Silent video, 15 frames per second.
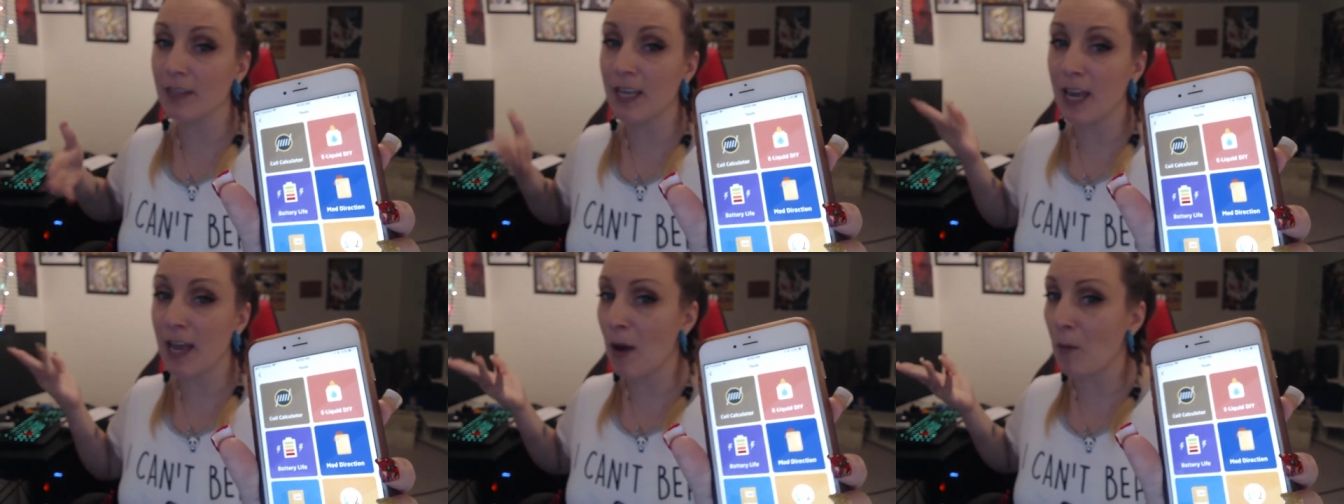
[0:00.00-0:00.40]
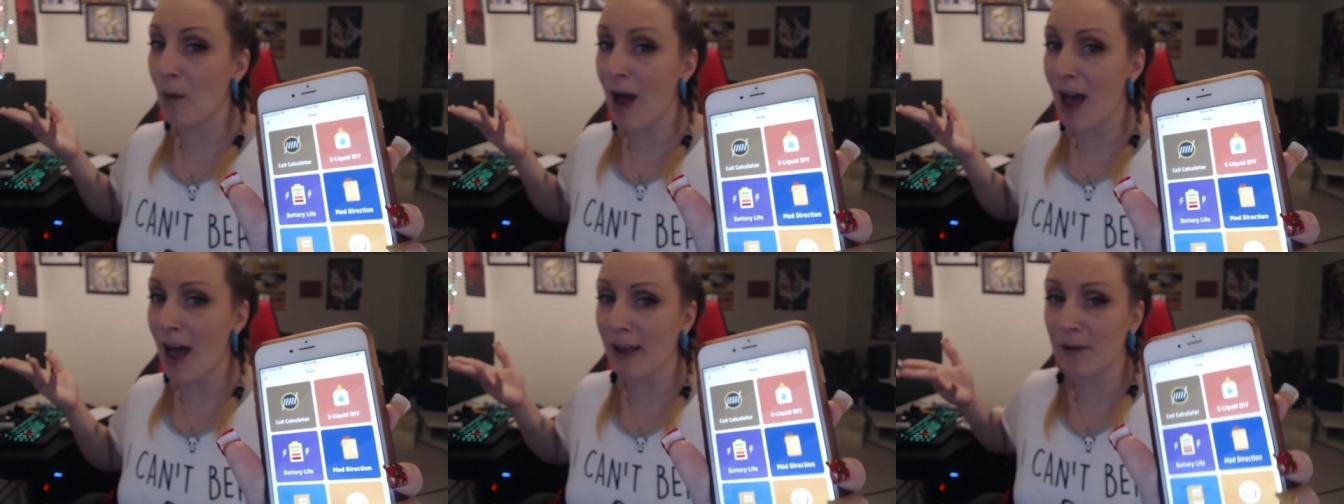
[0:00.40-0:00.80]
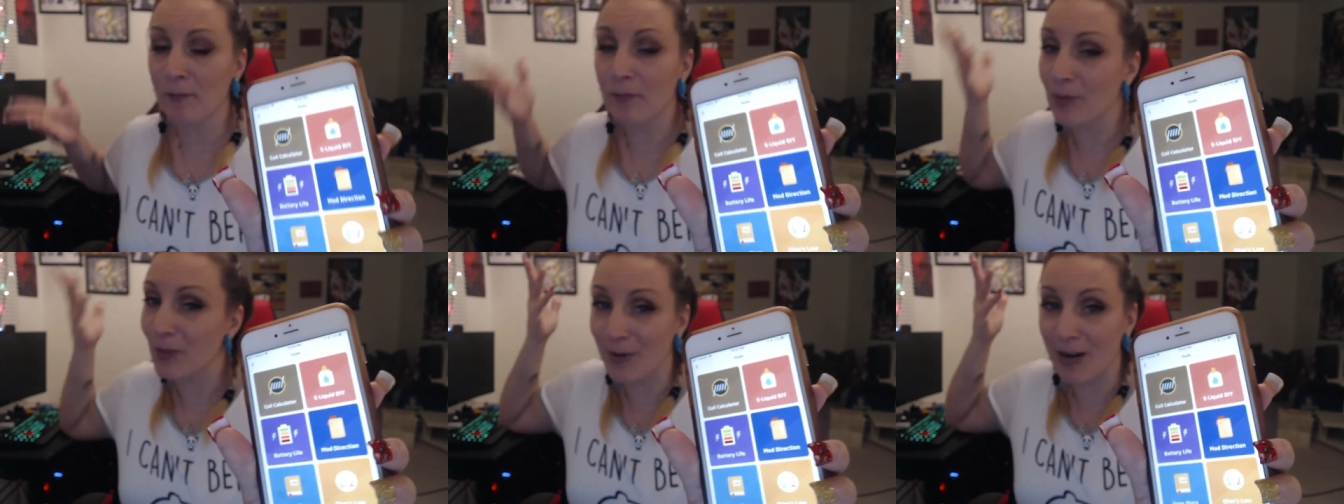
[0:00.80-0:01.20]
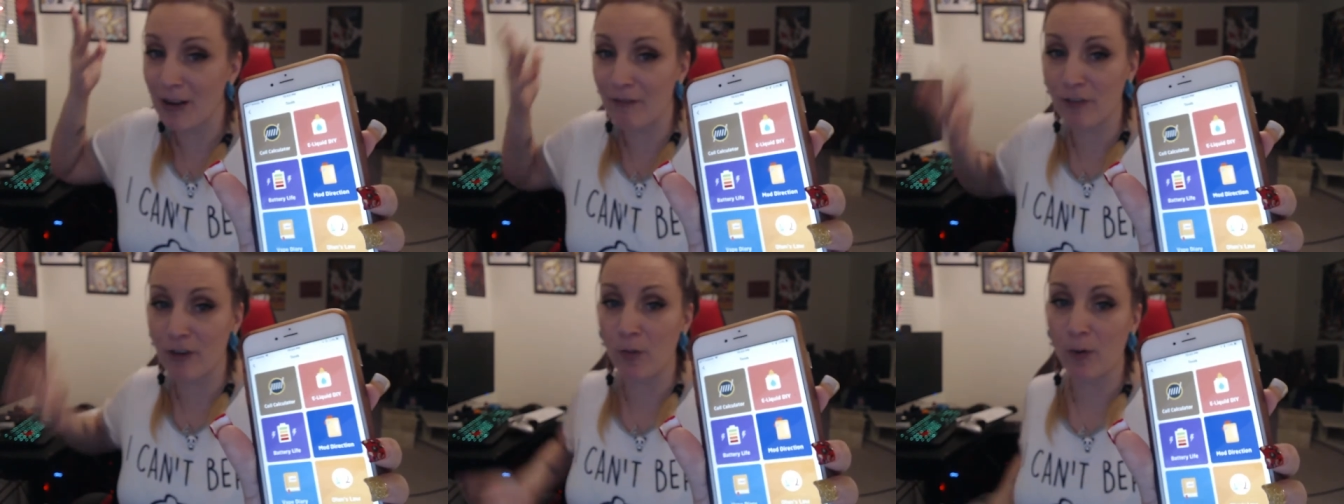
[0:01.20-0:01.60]
DIY,
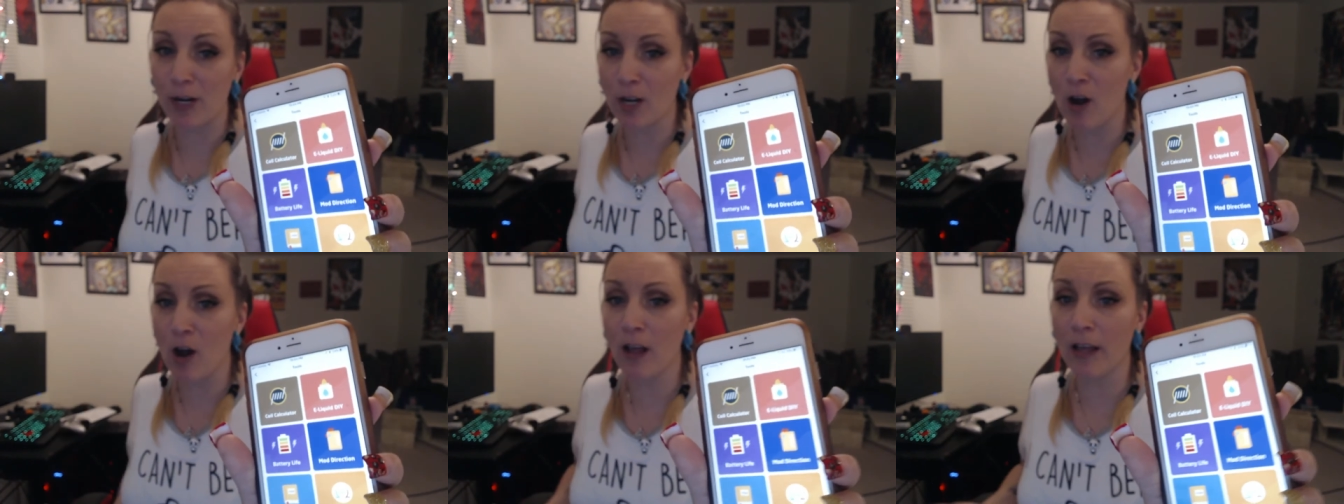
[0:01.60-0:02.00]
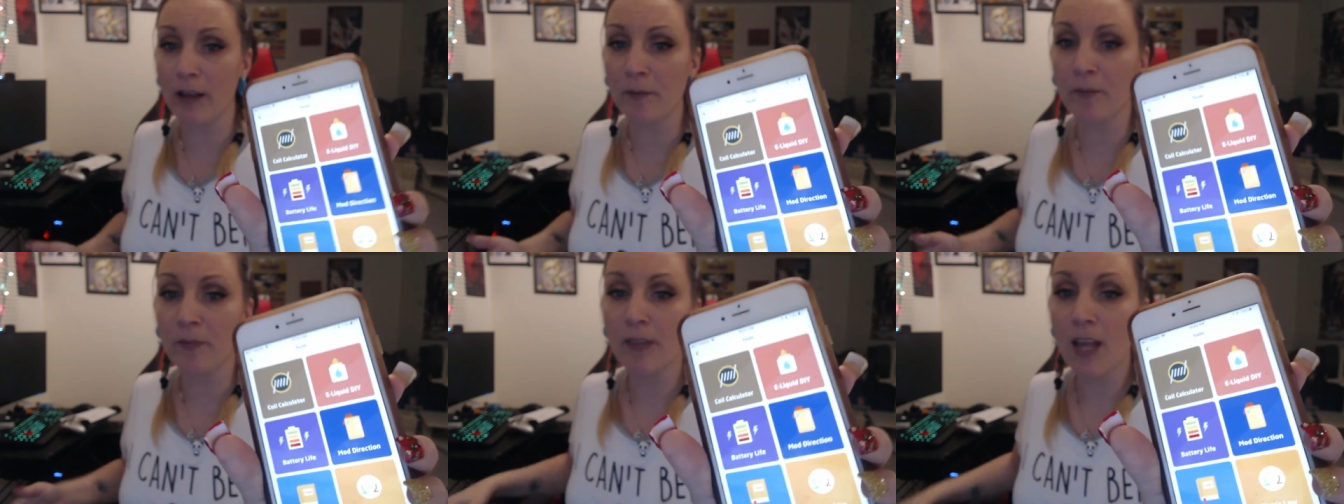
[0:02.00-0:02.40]
whatever you want to call it.